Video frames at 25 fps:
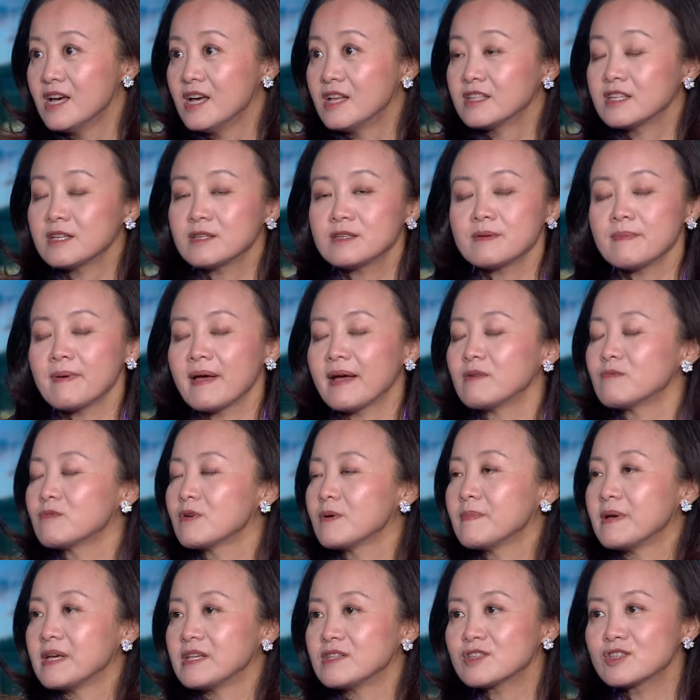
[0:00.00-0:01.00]
The demand
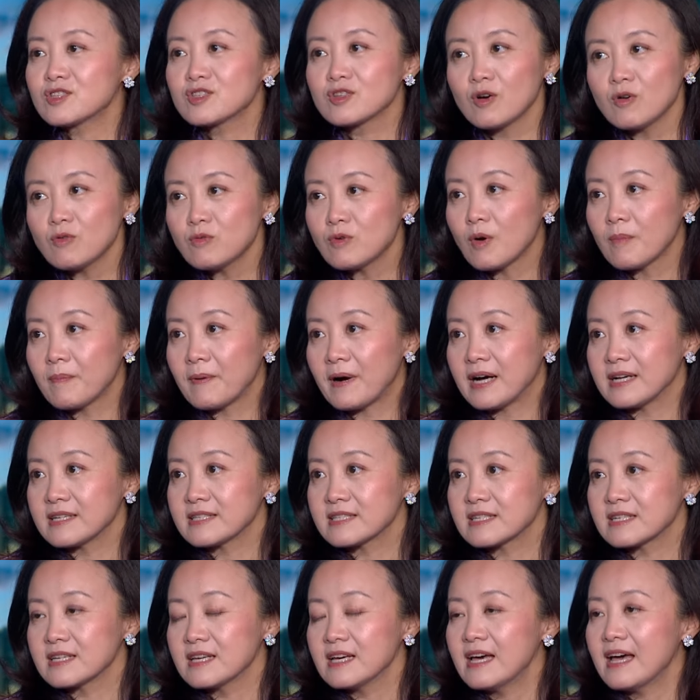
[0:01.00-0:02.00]
remains so
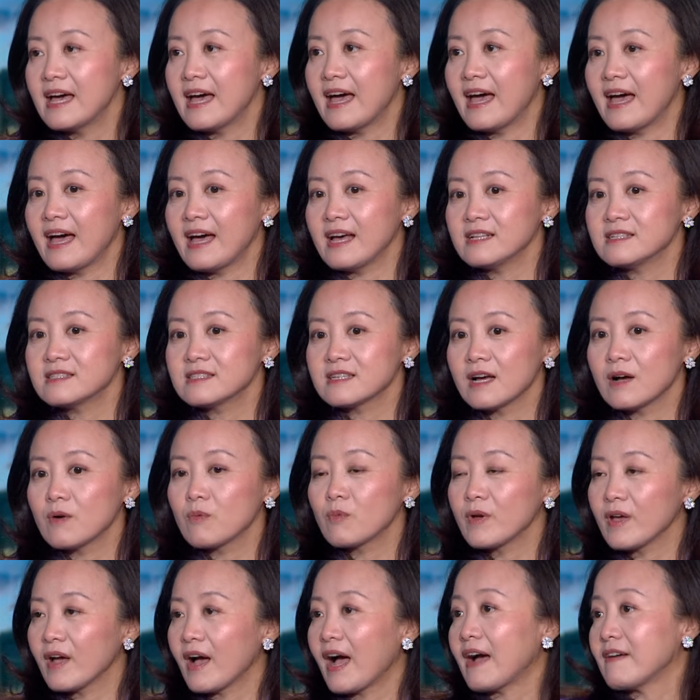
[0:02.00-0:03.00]
robust, and
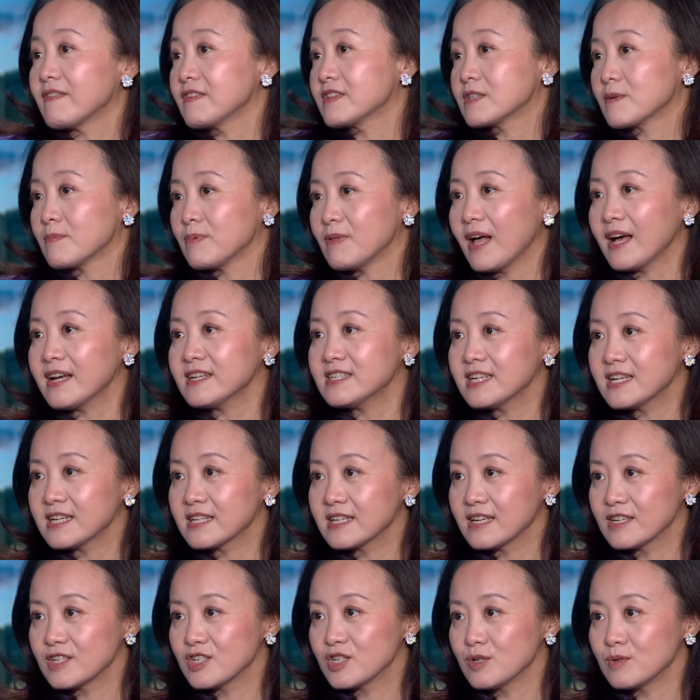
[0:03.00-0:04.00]
we are having supply chain
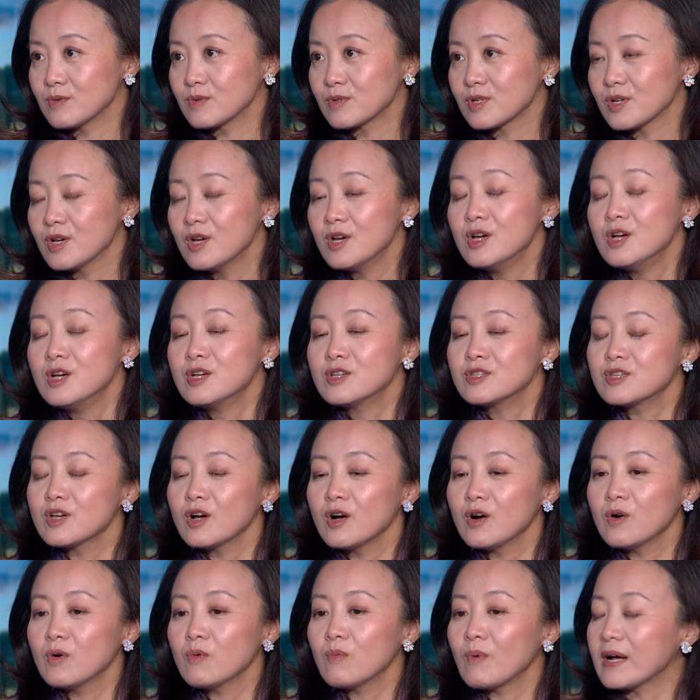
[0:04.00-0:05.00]
issues.
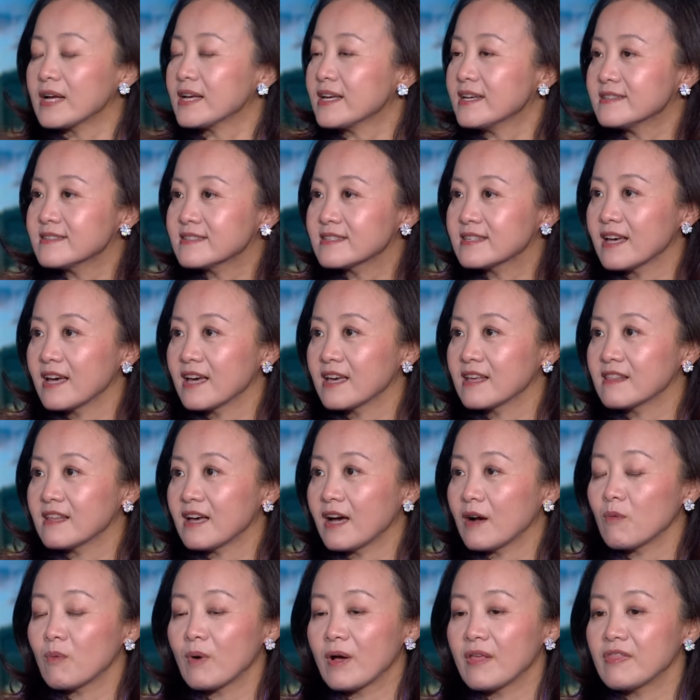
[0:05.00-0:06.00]
So one can say
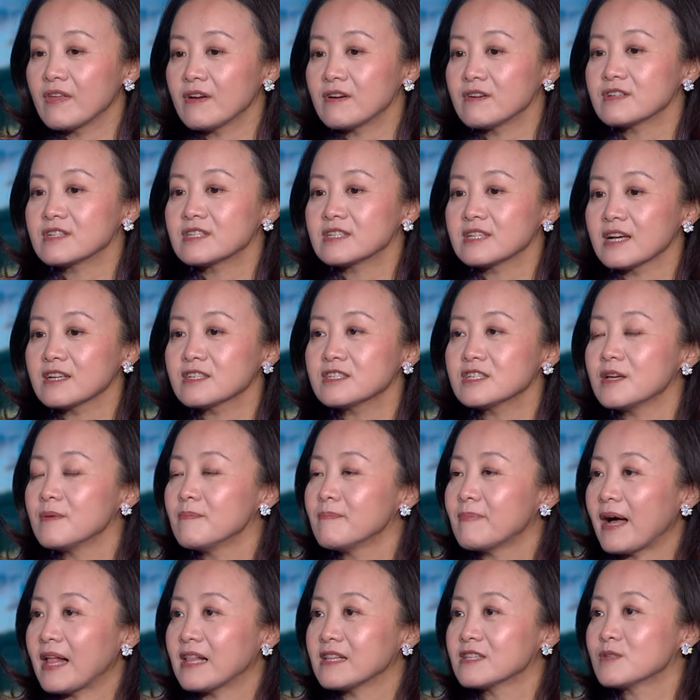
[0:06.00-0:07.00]
that when there is such
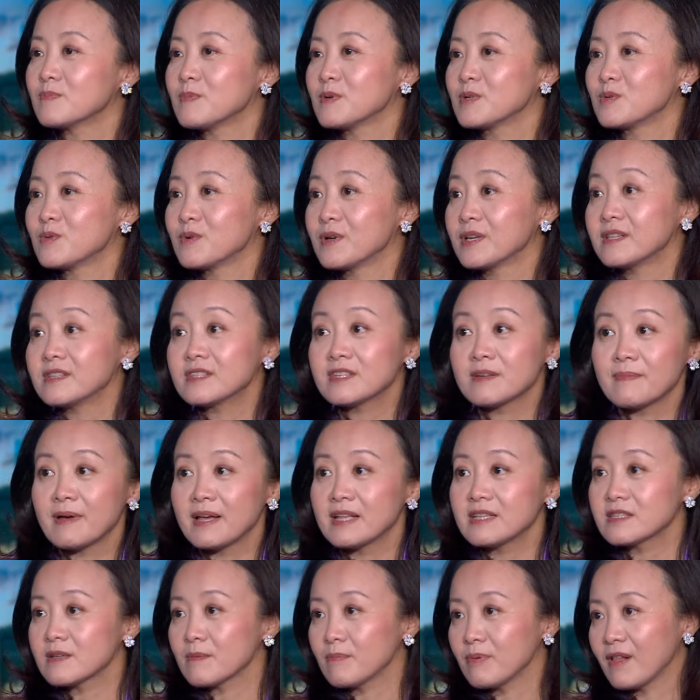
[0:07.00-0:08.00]
imbalance between demand
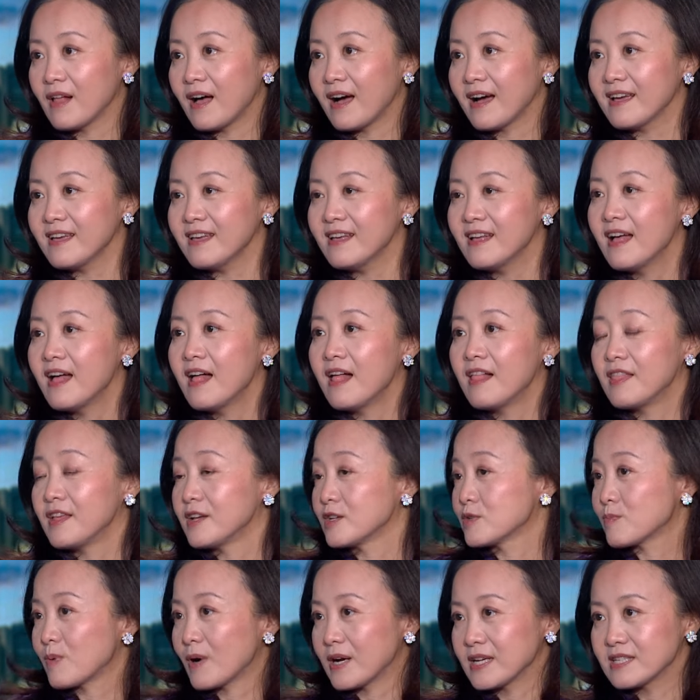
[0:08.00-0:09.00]
and supply,
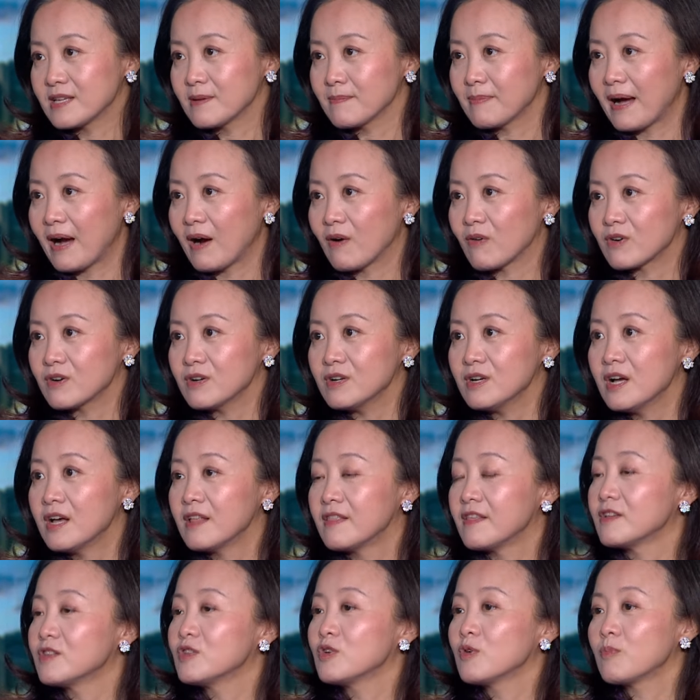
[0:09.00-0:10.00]
there's pricing power,
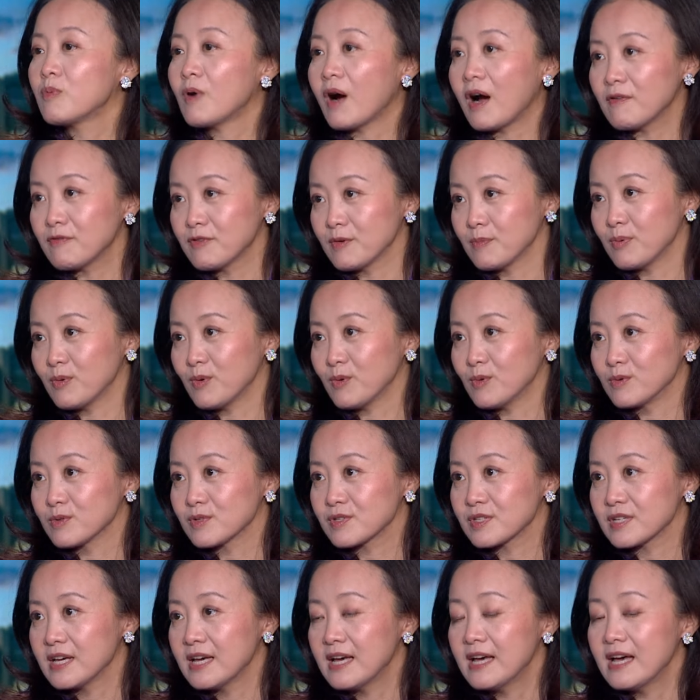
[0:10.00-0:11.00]
there's new profit
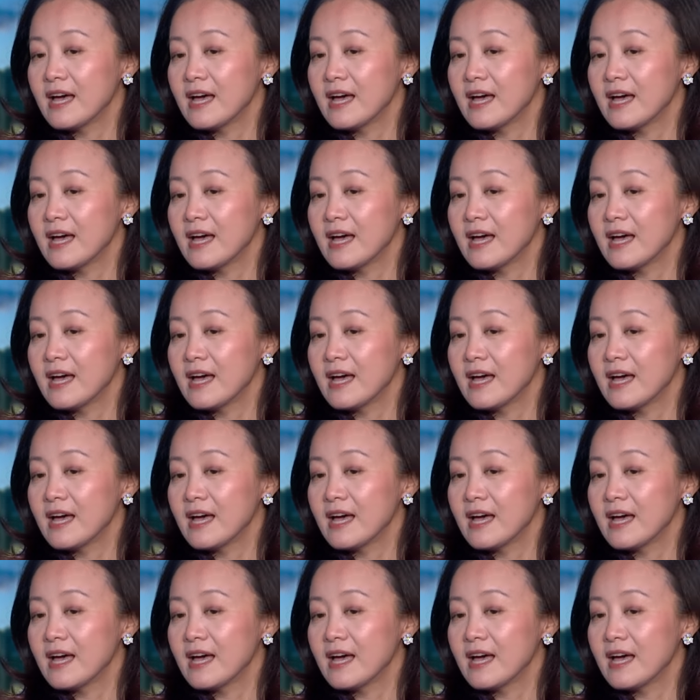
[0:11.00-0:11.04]
pools.